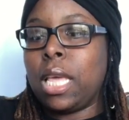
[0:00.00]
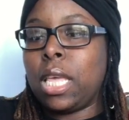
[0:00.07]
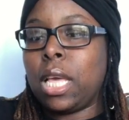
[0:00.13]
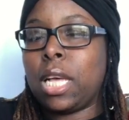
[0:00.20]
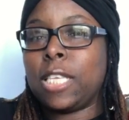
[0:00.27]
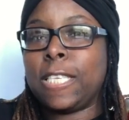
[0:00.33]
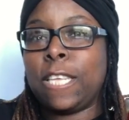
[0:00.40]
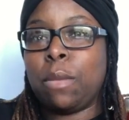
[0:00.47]

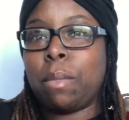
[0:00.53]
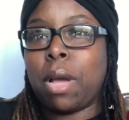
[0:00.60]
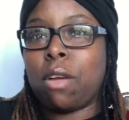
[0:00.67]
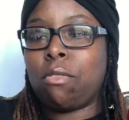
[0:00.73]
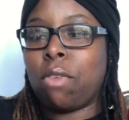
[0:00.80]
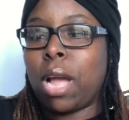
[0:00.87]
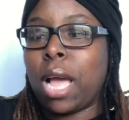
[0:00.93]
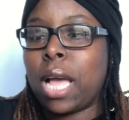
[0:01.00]
Y'all see my
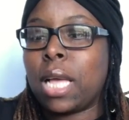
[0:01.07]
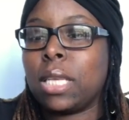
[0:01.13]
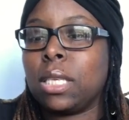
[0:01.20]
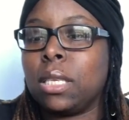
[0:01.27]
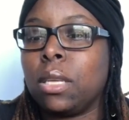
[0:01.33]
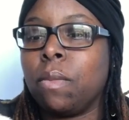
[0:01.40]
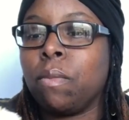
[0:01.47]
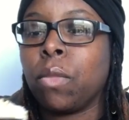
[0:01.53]

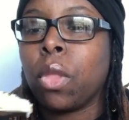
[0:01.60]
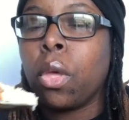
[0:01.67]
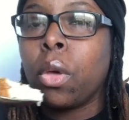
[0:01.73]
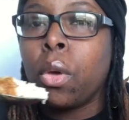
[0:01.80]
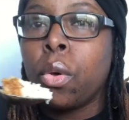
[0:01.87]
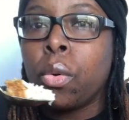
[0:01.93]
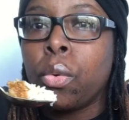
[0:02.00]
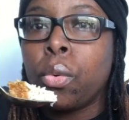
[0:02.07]
rice?
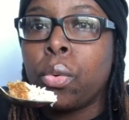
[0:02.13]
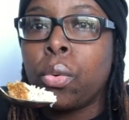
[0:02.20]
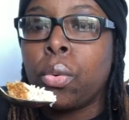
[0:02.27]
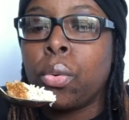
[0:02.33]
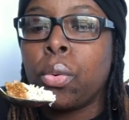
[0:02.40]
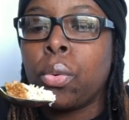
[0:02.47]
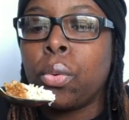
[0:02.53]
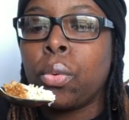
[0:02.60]

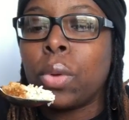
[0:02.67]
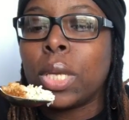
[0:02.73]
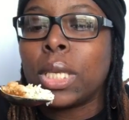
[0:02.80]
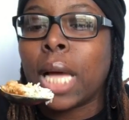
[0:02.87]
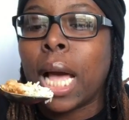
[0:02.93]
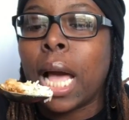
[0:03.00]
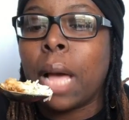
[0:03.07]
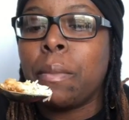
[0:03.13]
It's
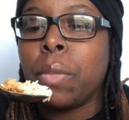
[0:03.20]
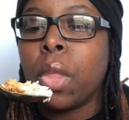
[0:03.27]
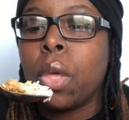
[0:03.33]
hot.